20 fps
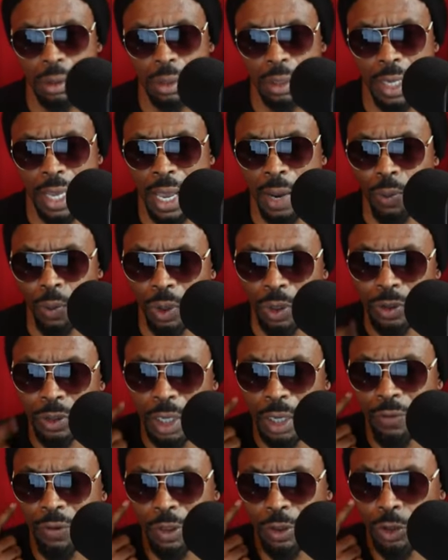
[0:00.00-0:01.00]
And was
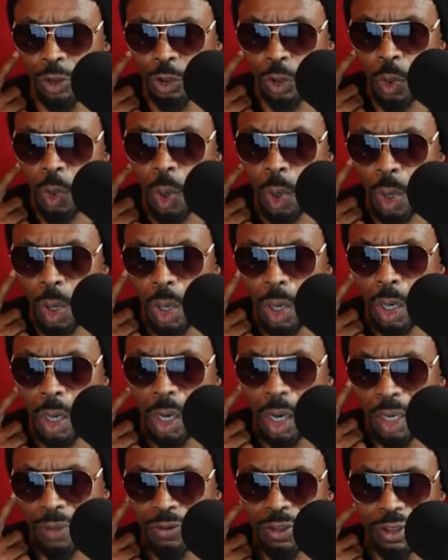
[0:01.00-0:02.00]
a result
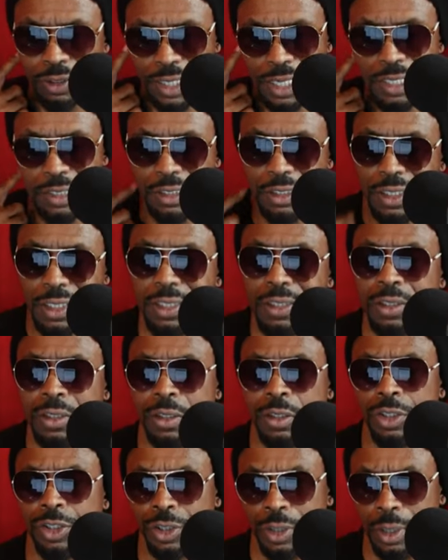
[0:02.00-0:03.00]
of state
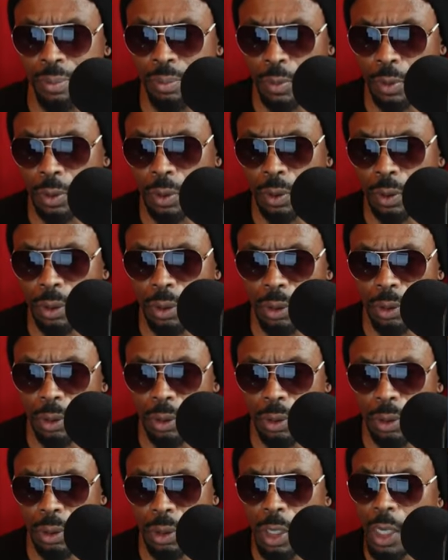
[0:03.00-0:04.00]
citizenship.
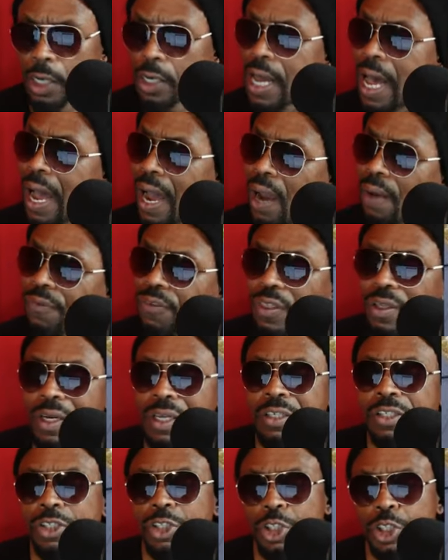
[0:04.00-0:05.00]
Now, after the
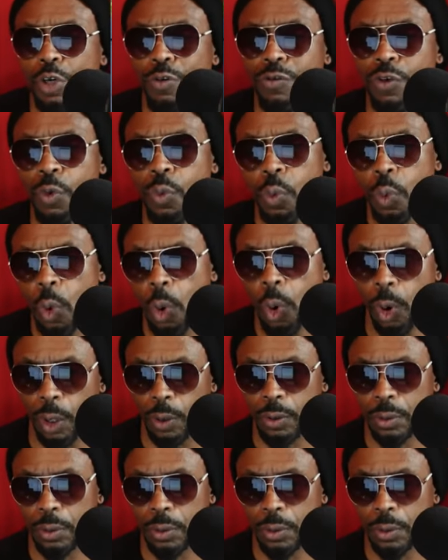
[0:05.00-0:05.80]
Civil War,